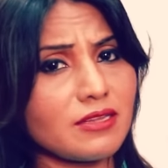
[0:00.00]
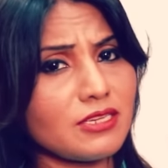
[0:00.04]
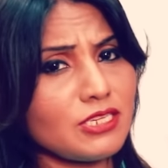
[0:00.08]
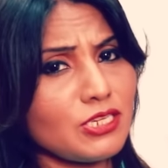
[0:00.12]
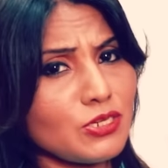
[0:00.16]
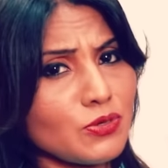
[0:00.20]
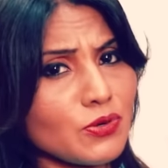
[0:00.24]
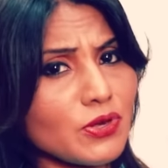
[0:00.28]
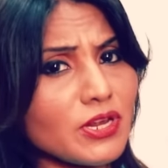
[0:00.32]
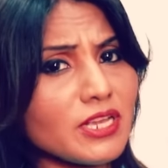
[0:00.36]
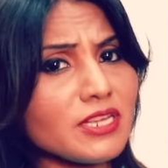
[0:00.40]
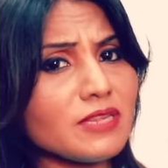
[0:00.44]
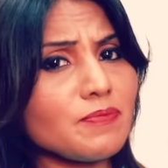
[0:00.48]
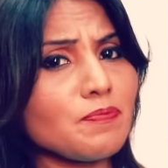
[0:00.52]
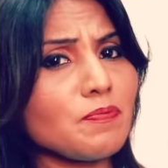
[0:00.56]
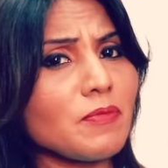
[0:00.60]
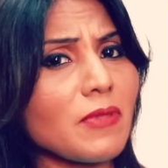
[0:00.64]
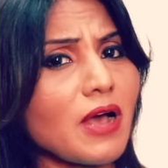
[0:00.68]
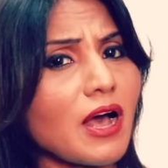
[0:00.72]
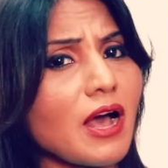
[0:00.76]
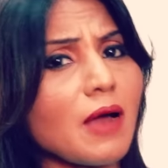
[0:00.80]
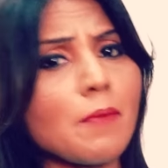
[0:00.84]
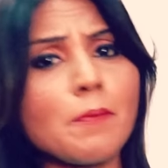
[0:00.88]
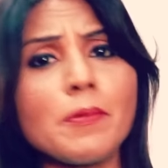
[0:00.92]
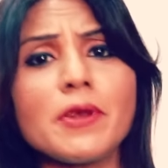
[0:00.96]
During
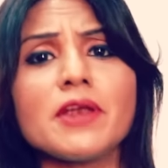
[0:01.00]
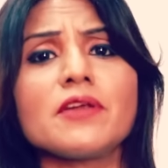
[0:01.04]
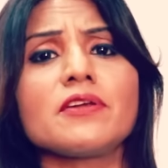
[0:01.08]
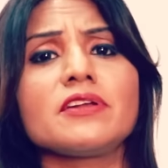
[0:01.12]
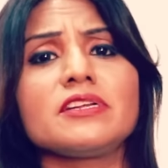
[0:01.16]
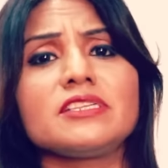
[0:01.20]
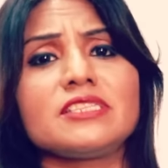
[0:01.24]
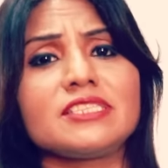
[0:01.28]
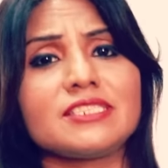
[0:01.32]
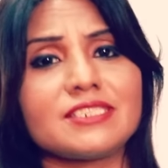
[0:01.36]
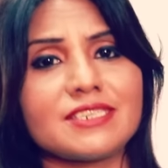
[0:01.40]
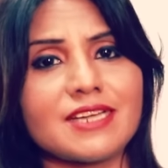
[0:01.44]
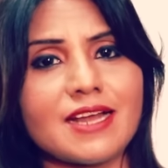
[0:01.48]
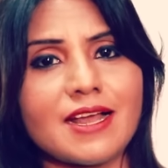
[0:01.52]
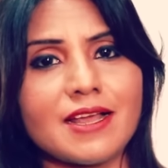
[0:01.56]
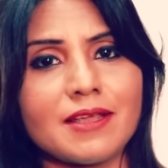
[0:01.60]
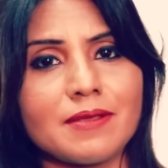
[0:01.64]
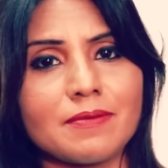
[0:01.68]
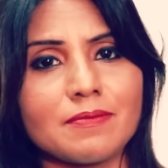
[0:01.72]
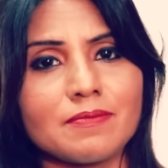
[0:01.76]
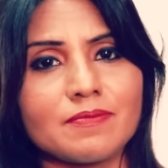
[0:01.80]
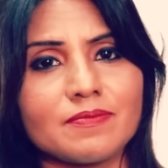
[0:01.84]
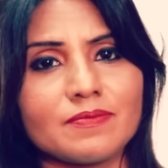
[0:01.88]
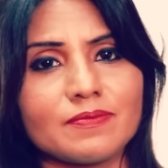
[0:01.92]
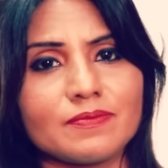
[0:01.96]
our parents'
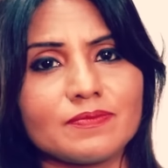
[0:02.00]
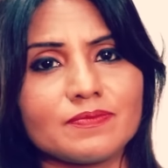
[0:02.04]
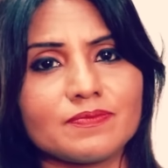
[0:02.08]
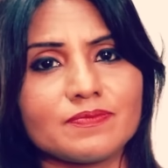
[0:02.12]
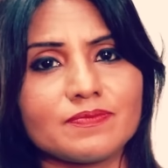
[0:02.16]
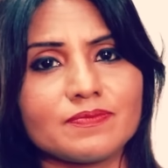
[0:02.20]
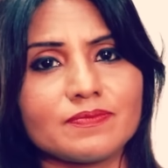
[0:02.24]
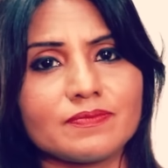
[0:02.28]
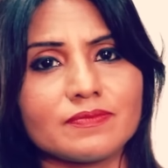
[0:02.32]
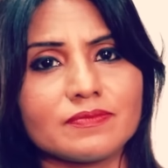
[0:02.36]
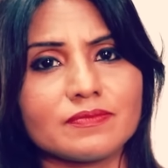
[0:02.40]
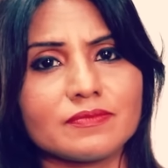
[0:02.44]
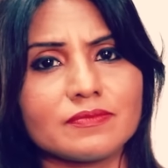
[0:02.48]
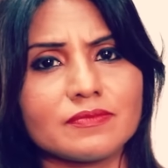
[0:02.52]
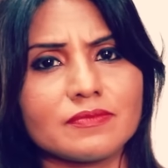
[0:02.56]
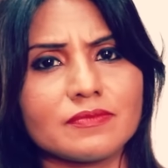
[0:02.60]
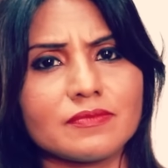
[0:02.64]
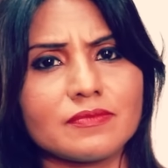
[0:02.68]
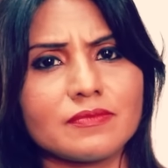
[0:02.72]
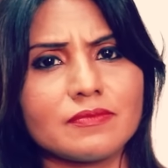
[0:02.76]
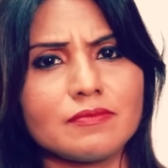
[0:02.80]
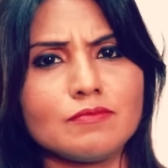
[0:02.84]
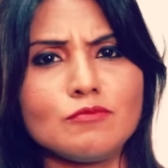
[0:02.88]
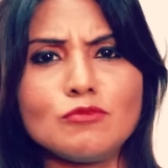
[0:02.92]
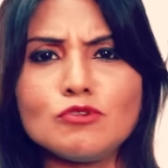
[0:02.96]
time,
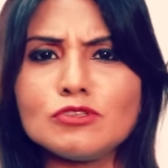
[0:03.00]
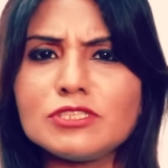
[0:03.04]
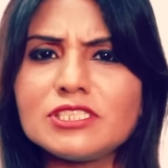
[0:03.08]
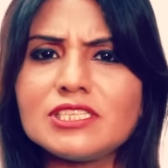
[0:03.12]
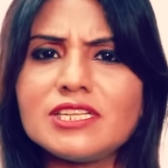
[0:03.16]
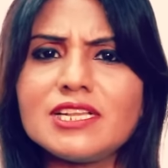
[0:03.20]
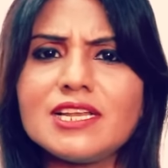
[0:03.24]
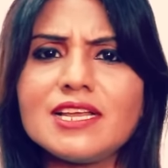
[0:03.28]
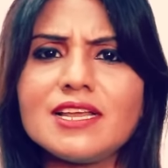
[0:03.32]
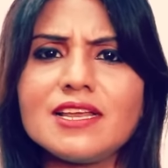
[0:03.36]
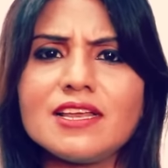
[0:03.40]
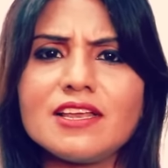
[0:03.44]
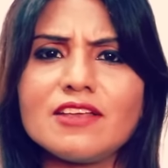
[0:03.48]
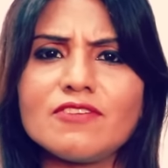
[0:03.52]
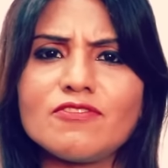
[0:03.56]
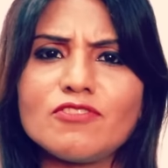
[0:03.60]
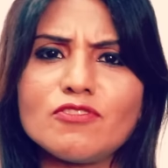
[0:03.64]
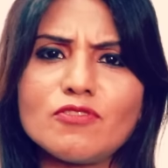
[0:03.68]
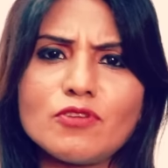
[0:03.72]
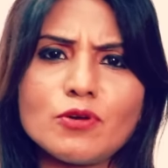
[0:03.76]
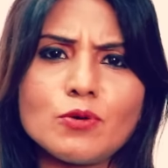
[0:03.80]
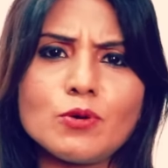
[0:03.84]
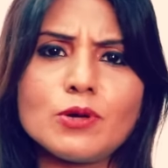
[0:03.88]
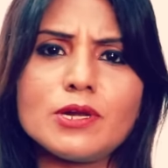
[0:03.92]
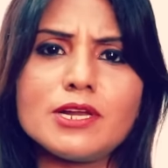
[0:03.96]
mostly if you
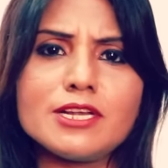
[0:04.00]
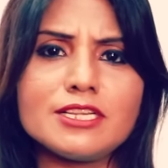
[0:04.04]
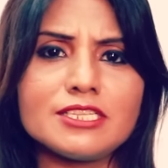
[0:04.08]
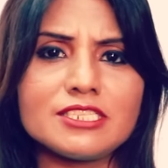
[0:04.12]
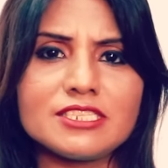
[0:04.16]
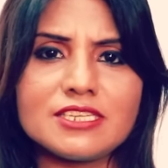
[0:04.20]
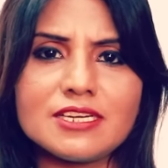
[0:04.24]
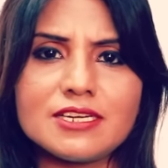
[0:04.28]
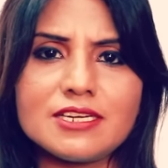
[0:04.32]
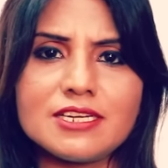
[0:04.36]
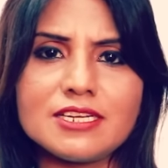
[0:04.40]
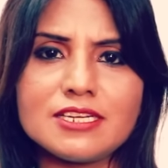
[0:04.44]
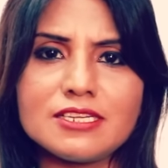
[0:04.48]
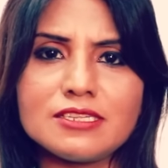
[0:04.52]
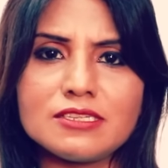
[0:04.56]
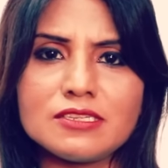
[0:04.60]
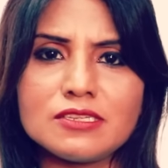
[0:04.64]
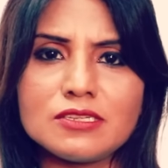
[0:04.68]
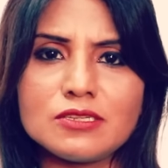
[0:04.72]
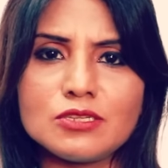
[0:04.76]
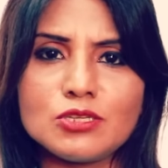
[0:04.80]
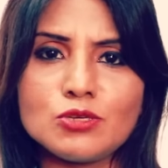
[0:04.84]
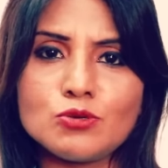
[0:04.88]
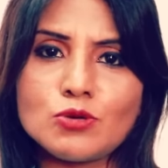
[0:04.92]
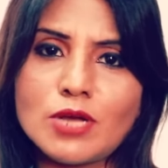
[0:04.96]
were good in studies,
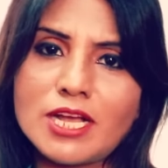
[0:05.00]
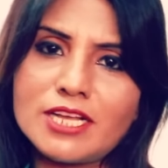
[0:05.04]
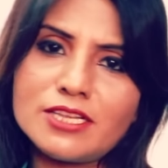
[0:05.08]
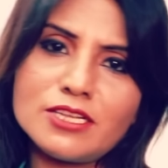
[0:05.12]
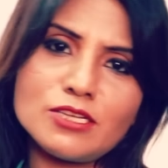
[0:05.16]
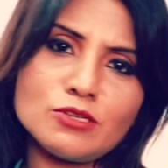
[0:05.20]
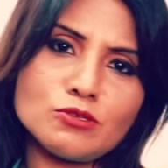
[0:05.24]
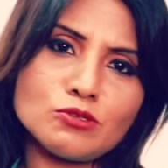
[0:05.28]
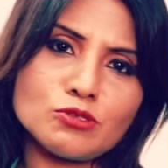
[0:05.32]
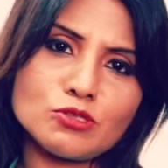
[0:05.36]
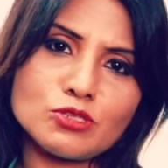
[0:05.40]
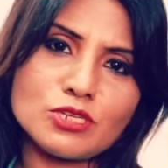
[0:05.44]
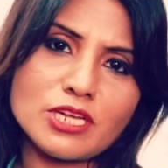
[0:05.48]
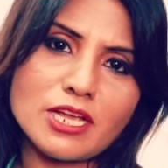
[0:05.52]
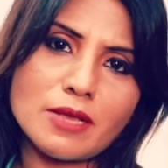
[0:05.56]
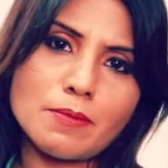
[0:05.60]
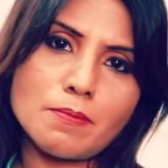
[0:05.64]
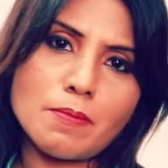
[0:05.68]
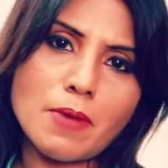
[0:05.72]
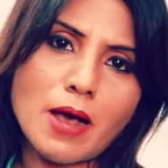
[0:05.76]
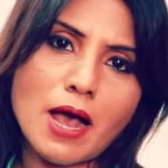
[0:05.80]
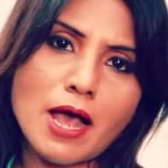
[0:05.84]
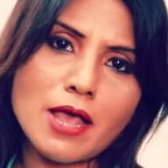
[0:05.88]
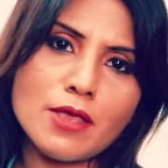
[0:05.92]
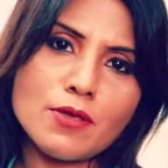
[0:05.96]
you either used to take
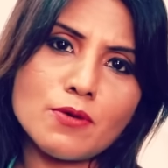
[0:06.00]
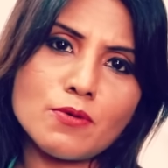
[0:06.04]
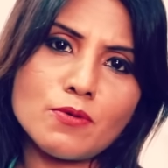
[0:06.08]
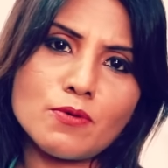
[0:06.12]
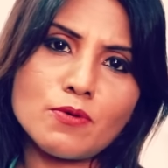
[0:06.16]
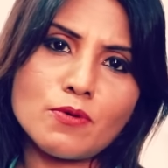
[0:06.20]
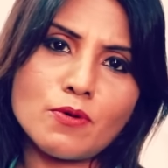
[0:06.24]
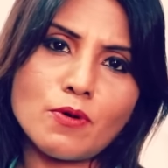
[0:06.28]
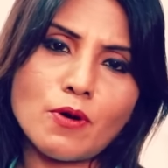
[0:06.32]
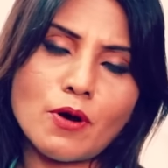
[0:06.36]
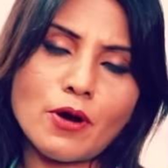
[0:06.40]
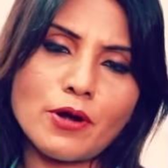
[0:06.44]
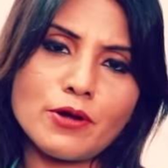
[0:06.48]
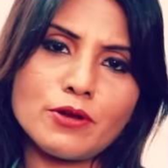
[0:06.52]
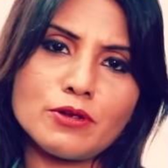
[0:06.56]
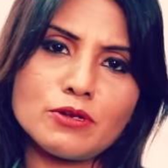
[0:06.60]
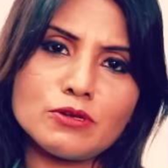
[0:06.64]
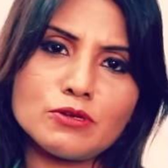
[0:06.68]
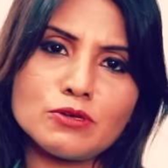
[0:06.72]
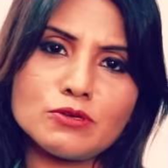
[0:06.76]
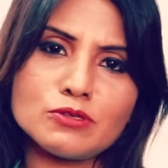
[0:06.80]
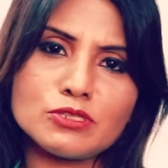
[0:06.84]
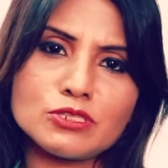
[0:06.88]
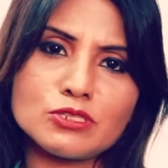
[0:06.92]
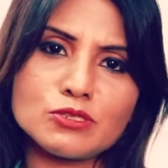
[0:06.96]
bio or you
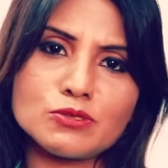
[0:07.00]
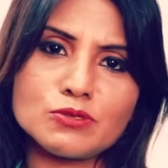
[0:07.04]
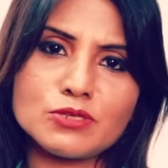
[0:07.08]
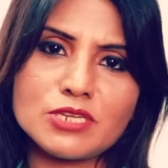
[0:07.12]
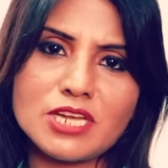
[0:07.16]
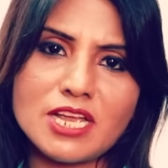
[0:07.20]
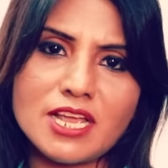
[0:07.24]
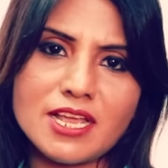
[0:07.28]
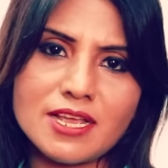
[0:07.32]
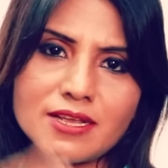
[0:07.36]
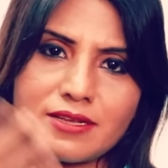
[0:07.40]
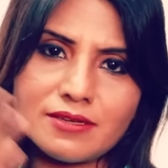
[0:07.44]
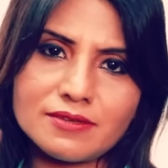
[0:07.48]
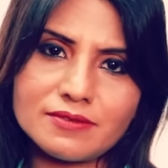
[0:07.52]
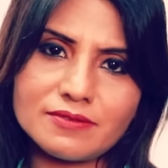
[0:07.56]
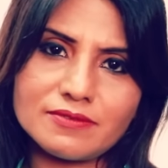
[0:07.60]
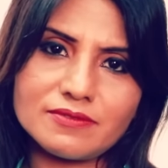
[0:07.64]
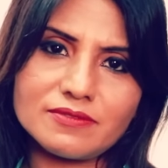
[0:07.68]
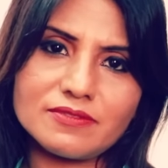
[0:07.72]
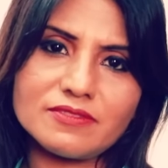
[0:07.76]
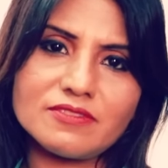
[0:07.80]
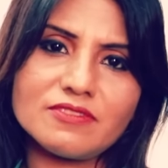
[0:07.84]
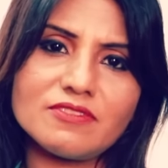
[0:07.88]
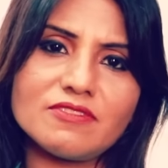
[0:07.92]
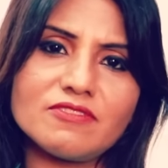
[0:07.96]
used to take
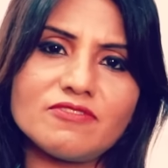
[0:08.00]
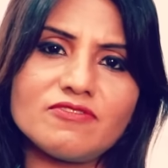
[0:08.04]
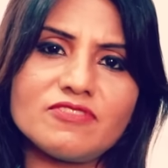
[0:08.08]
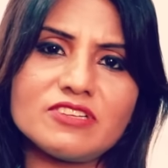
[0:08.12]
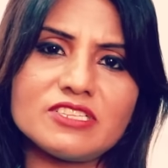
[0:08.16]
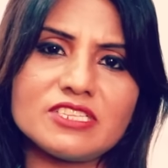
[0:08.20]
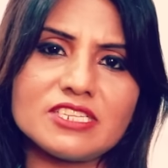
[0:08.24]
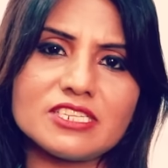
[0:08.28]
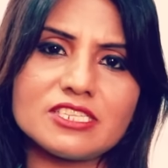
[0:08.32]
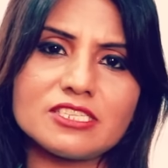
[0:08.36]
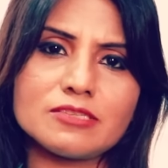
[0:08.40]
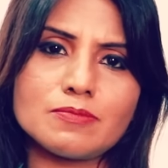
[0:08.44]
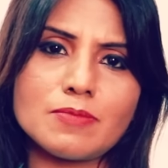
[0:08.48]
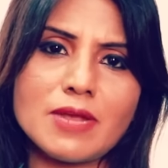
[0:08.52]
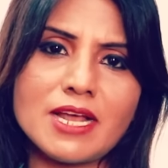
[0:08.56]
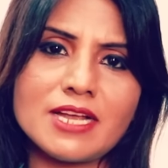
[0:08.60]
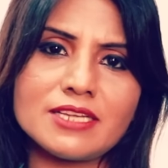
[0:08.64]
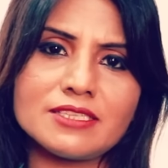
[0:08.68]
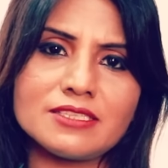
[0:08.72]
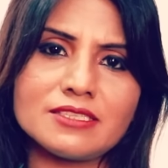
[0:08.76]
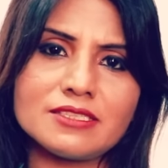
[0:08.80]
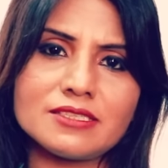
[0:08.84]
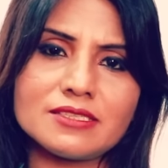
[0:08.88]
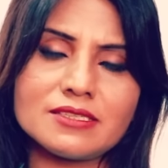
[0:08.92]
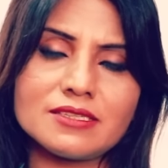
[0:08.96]
physics,
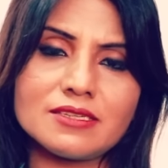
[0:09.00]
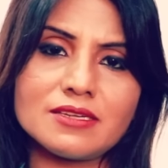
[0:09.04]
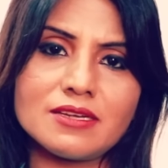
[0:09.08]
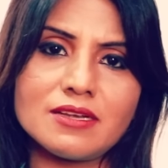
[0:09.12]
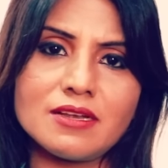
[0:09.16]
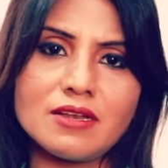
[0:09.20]
maths.